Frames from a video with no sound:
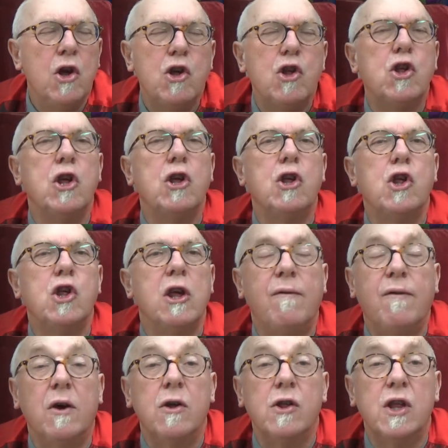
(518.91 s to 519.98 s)
She
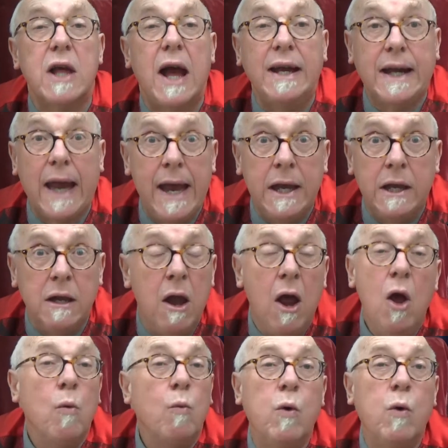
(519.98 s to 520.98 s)
shivers again,